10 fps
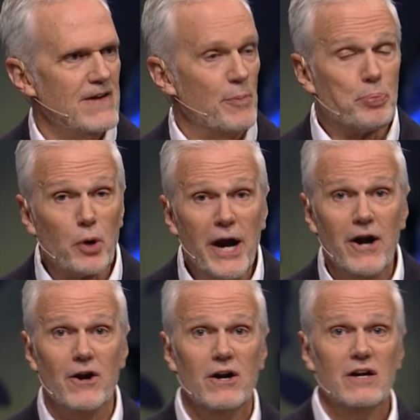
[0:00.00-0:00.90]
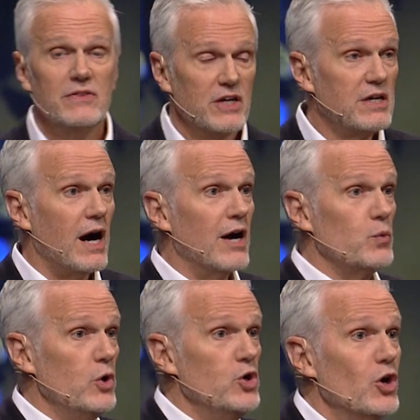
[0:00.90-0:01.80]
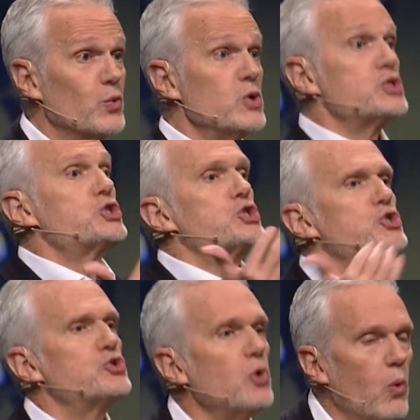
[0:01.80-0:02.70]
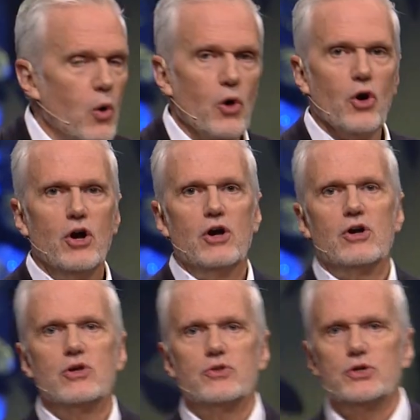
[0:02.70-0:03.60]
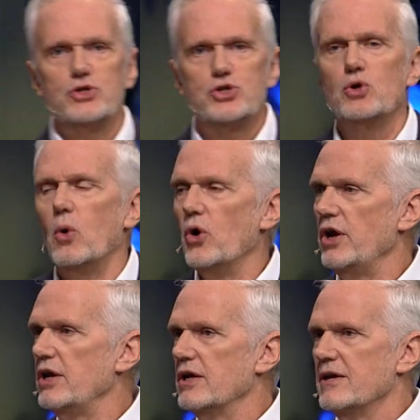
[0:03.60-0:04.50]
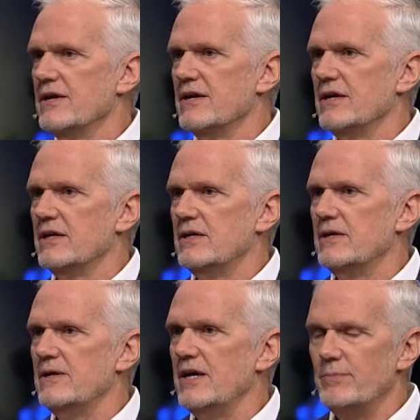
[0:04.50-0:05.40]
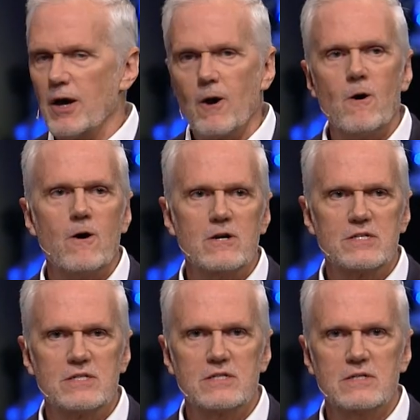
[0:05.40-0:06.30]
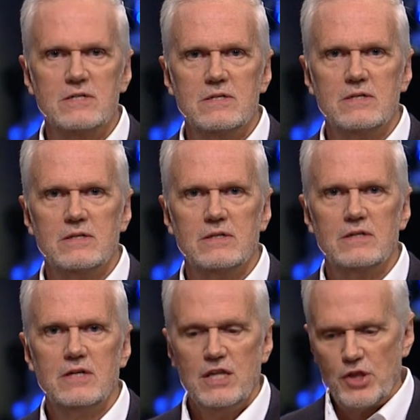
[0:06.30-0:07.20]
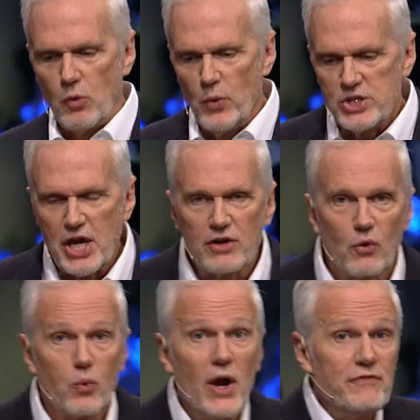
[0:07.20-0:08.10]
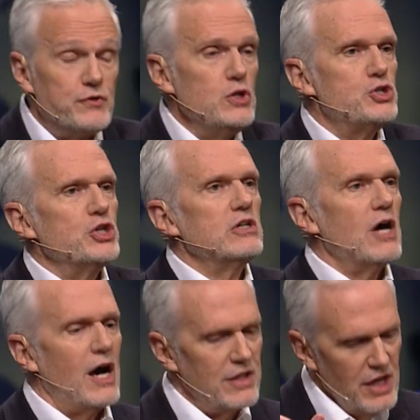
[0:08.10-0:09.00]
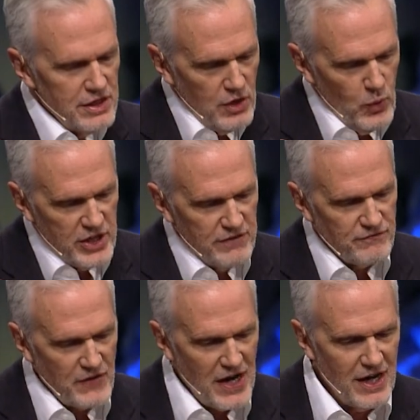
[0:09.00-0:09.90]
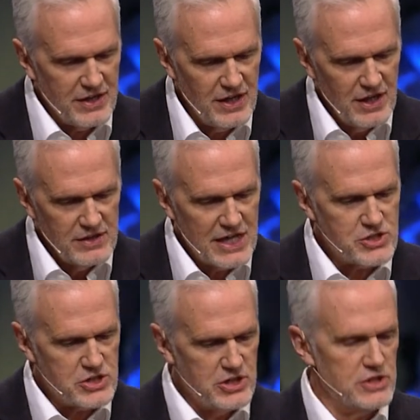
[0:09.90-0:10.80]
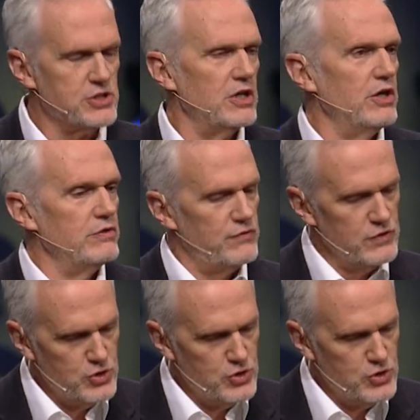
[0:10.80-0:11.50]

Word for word: A prayer that God would restore the joy and my heart. That when we take refuge in God, that we can find that sense of